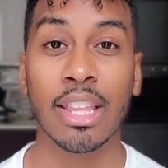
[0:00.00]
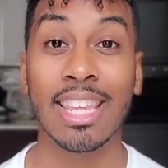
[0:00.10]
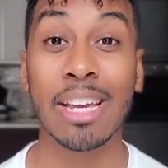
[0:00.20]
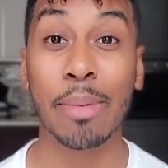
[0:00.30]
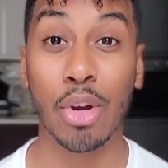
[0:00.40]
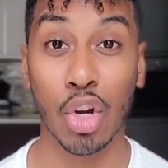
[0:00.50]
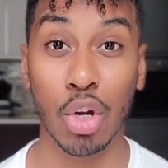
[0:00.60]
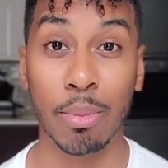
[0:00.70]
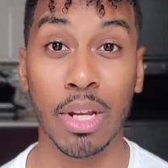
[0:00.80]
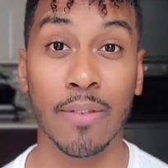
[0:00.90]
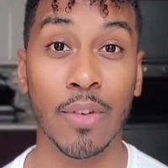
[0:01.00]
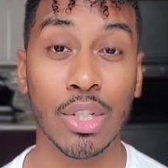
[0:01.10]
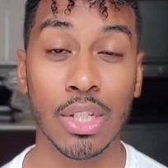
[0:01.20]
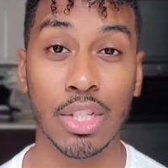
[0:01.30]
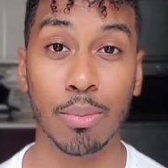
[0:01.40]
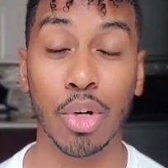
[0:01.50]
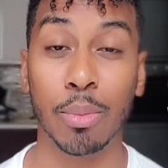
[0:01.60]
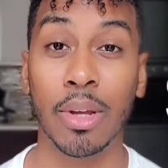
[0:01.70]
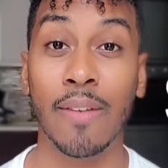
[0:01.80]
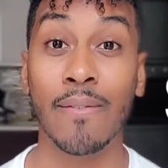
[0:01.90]
Think about urban versus
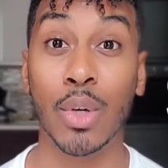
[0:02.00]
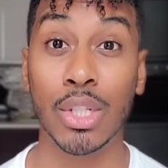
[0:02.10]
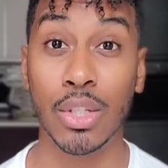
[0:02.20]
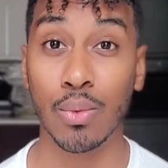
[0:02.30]
suburban versus